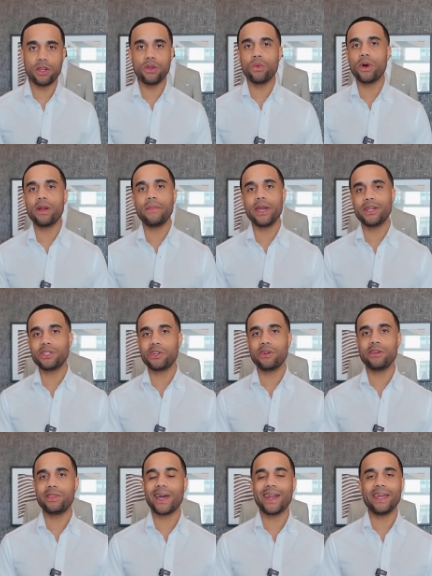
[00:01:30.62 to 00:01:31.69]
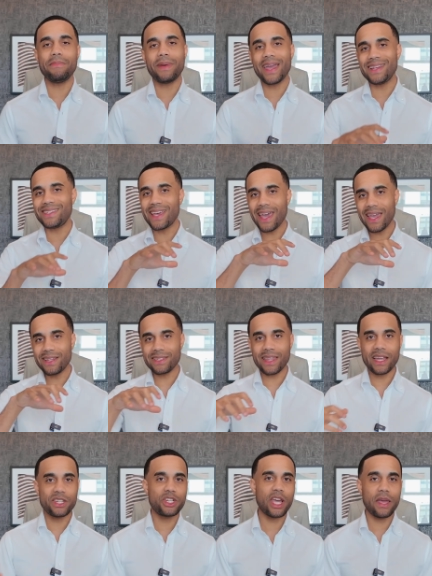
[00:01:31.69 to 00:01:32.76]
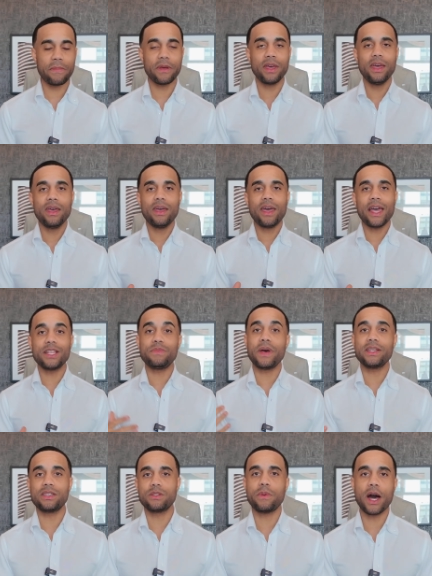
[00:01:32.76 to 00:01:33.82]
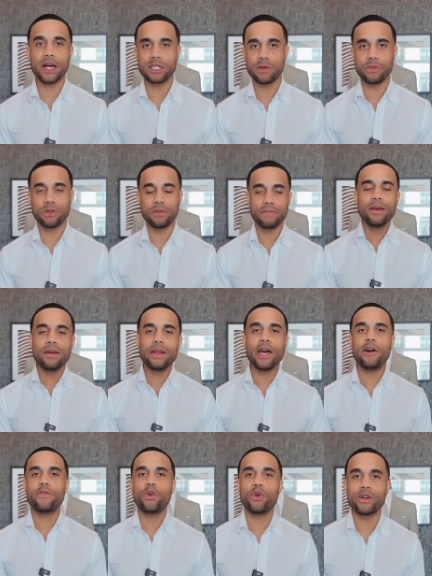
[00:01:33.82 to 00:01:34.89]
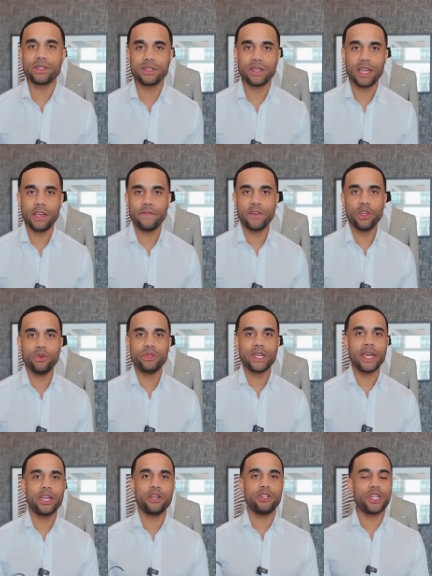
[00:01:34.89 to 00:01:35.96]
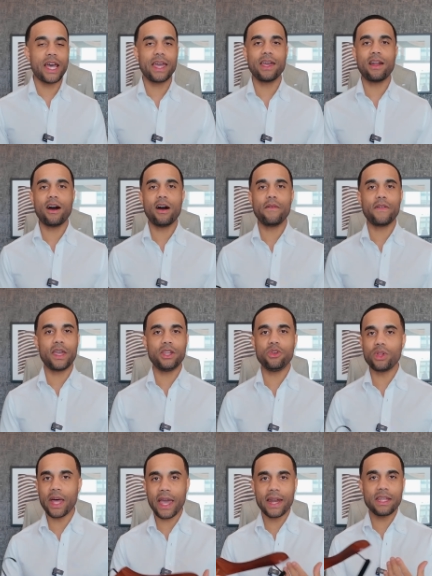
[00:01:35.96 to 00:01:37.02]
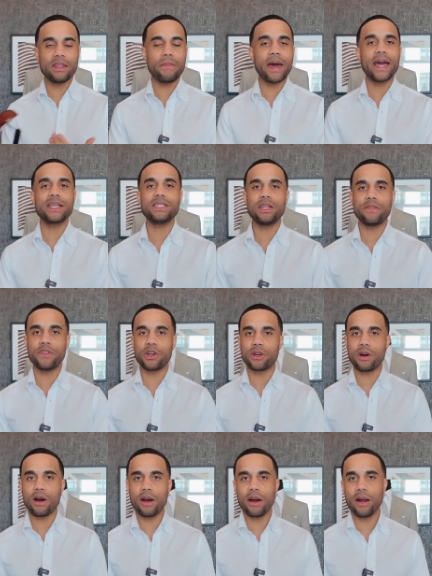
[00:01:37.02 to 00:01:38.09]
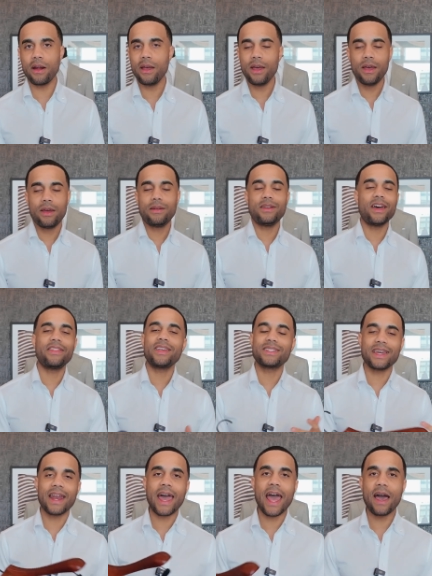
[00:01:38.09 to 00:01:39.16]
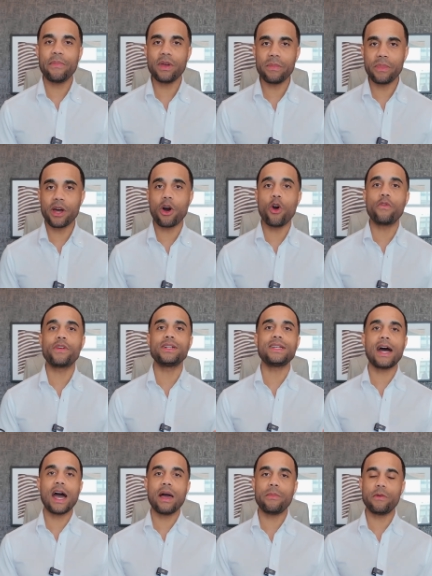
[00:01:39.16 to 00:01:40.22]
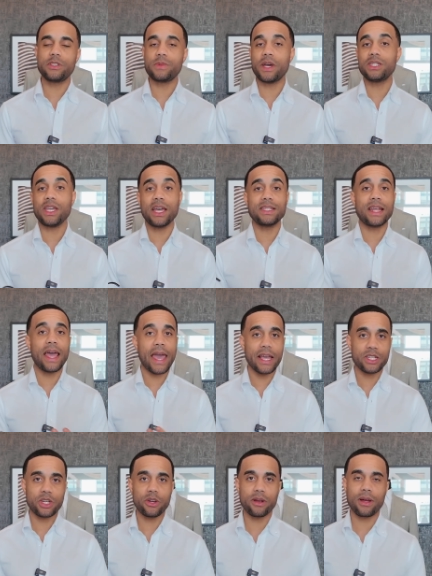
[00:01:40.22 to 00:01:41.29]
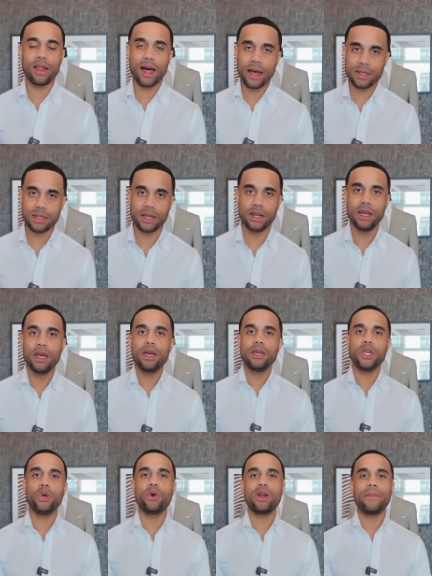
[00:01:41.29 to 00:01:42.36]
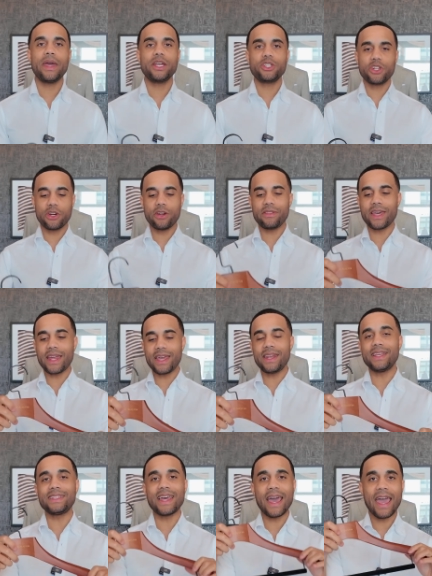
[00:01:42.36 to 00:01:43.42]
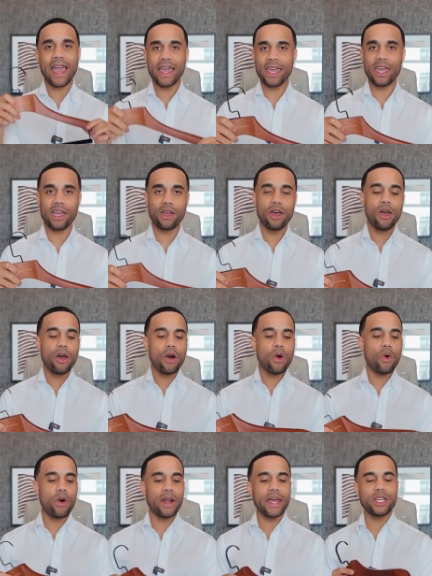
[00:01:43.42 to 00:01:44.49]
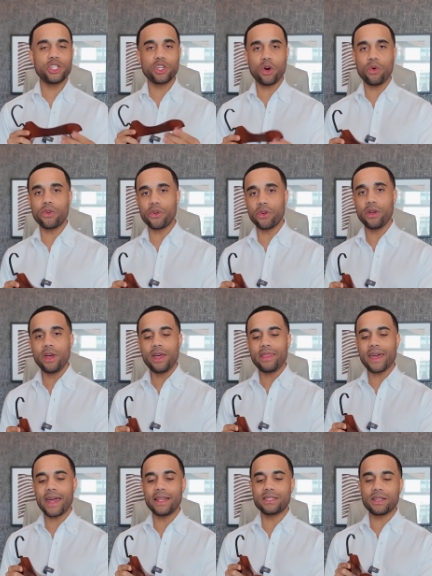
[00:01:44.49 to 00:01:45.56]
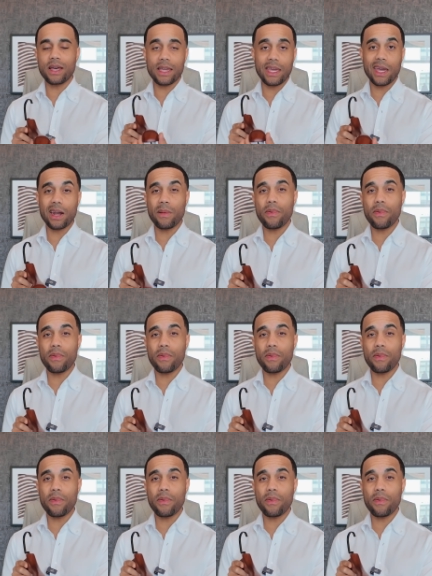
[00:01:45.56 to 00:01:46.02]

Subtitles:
you want to make sure that it maintains that shape as best as possible. Now, of course, if you take your jacket off and you lay it in the backseat of your car, nothing's going to happen. But over time, especially as it hangs in your closet, you want to make sure that it is hanging on a shoulder that is, again,